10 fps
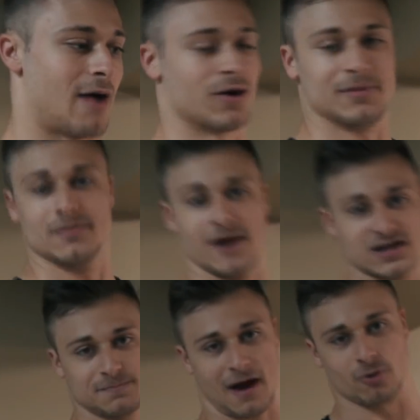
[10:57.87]
I want to be the
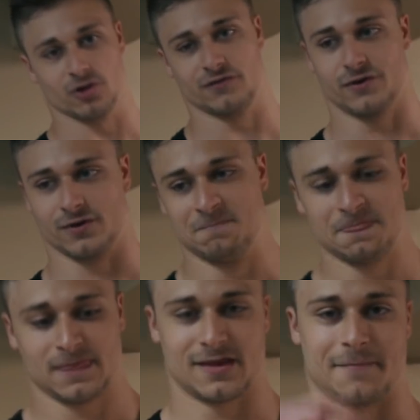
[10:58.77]
best powerlifter,
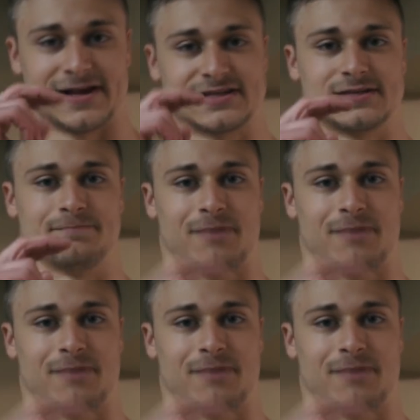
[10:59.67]
the best